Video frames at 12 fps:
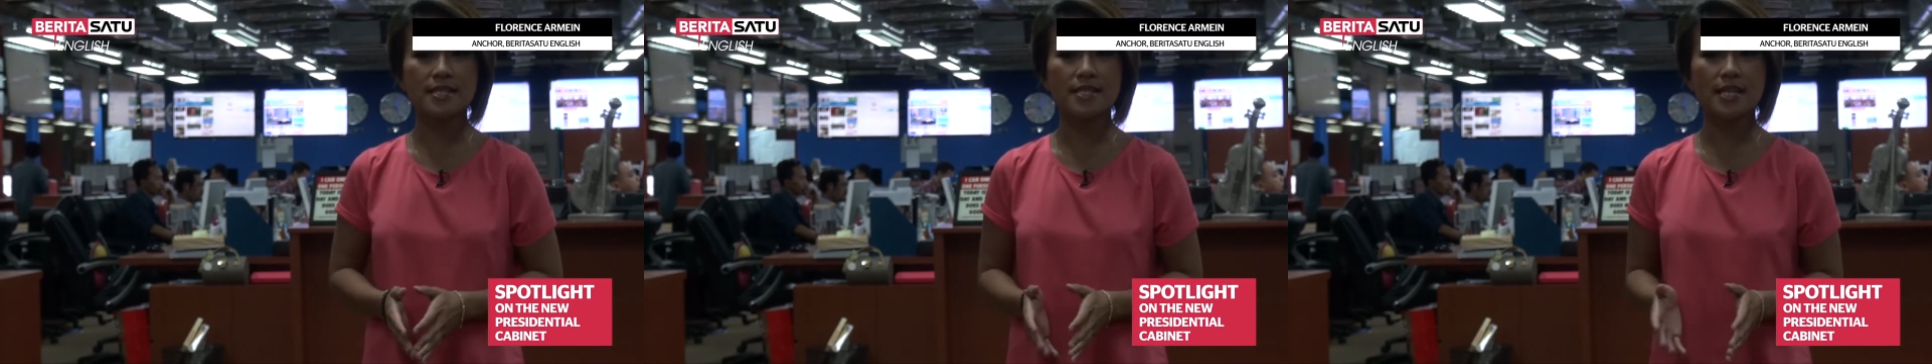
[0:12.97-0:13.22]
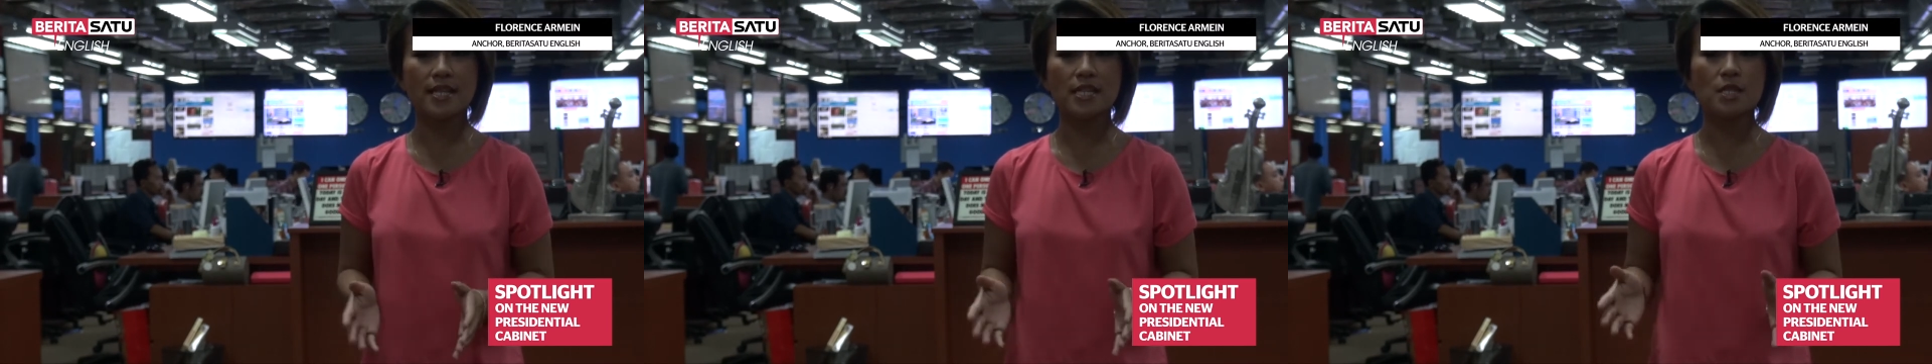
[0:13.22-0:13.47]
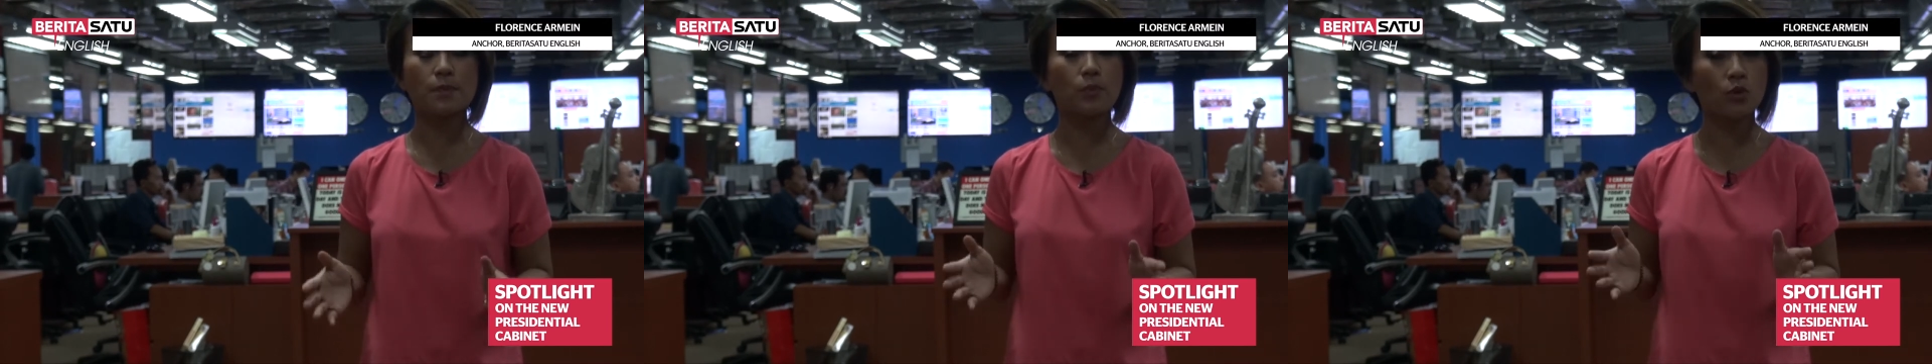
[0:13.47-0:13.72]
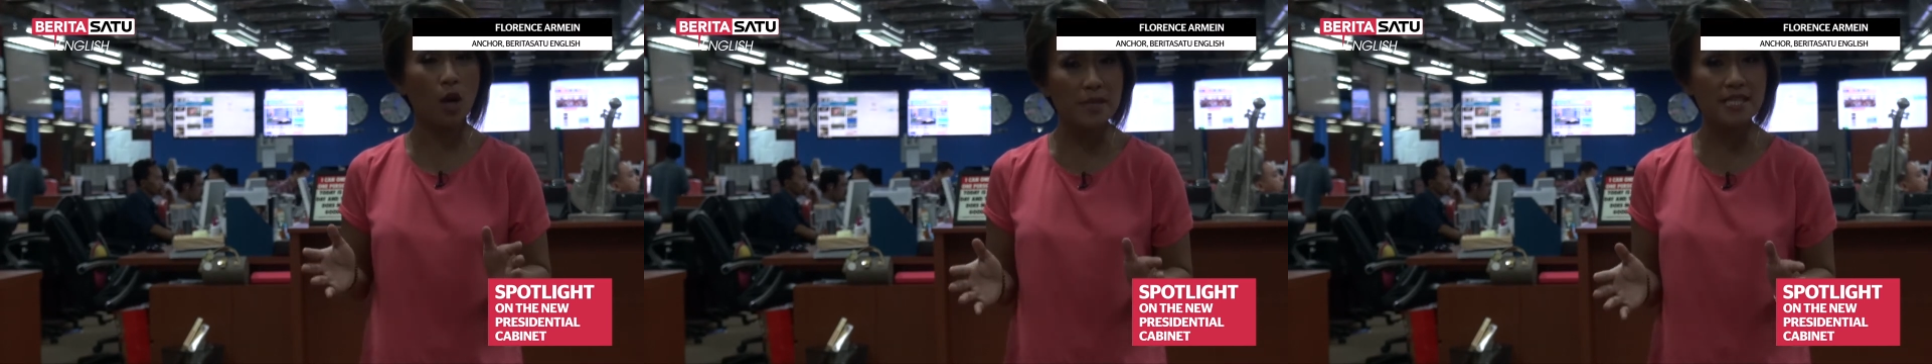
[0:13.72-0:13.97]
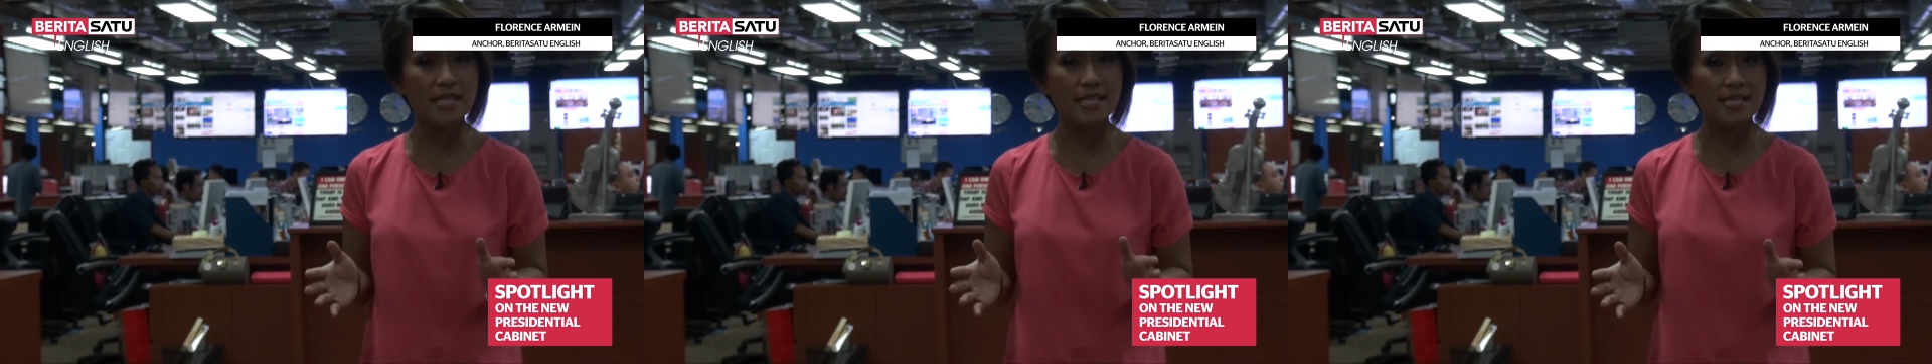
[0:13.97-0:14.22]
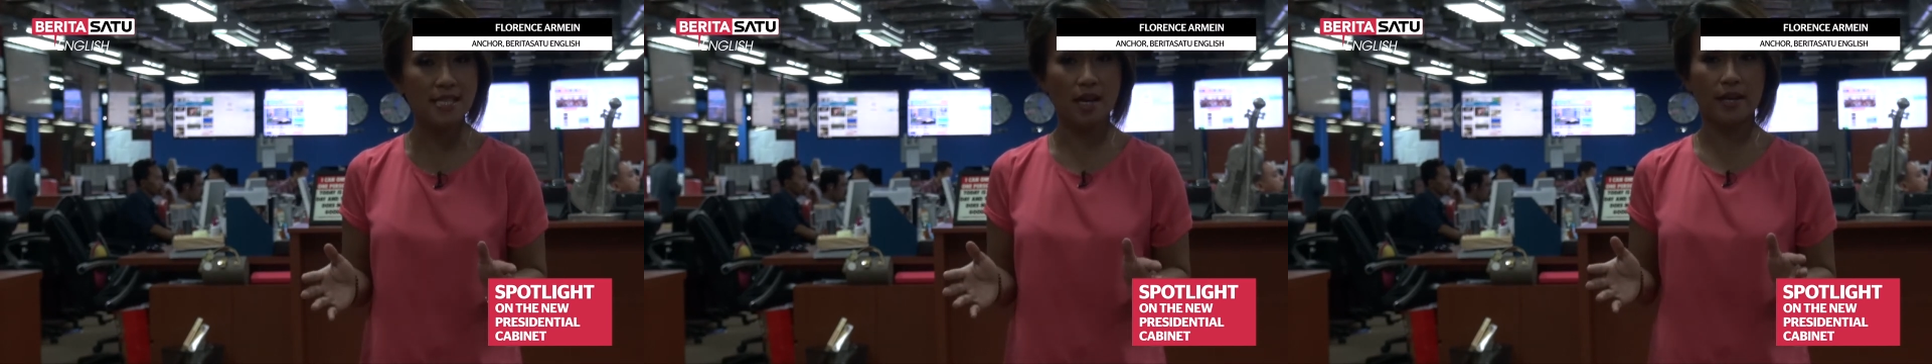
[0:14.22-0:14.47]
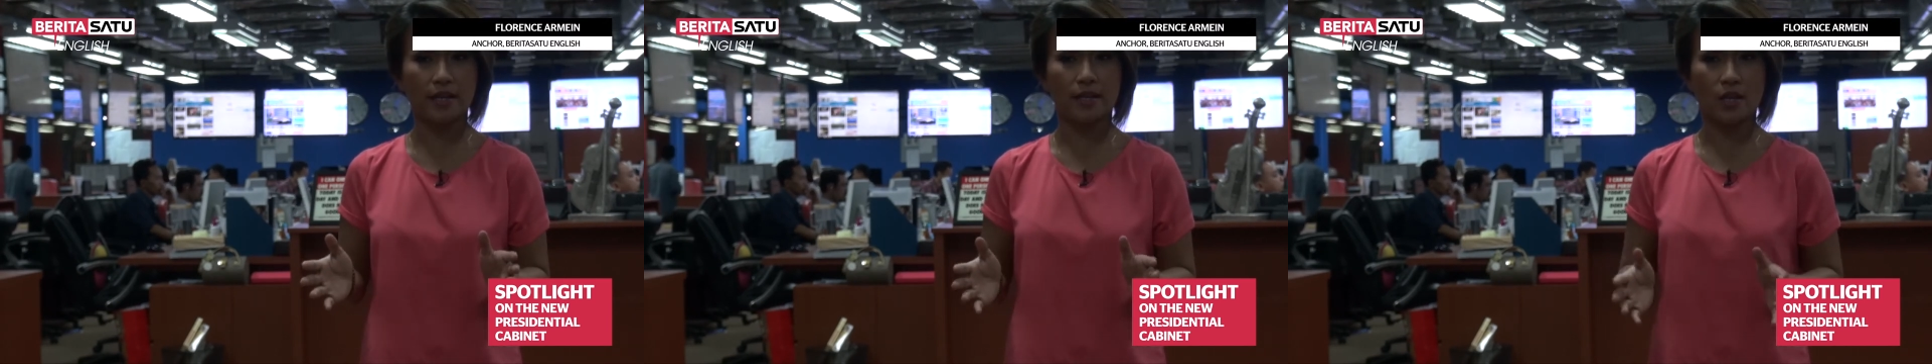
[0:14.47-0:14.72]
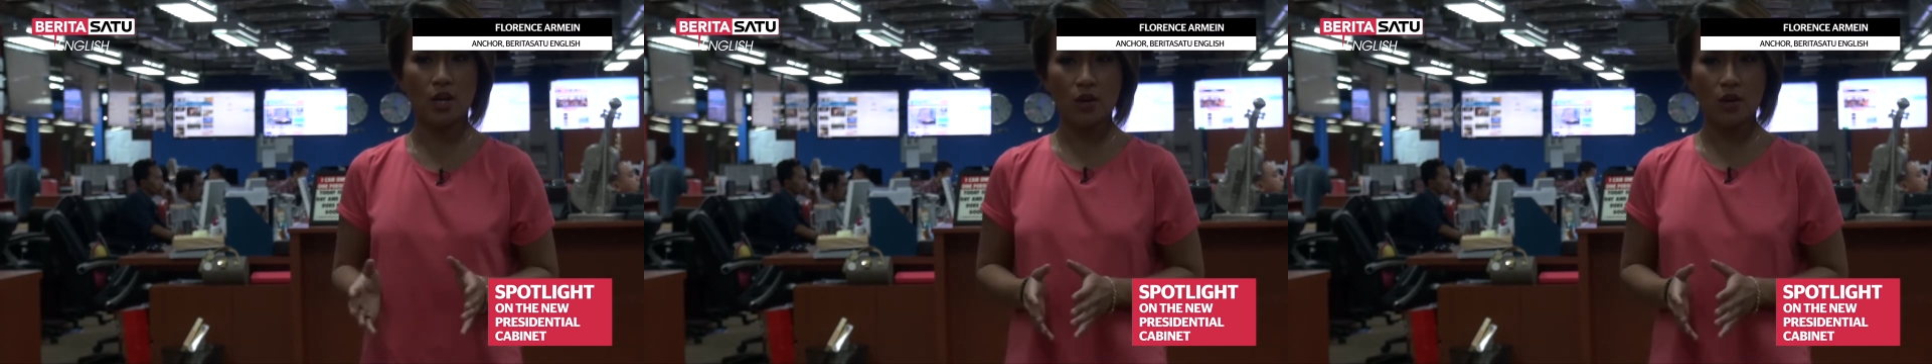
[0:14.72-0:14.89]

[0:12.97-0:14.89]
seen as promising sign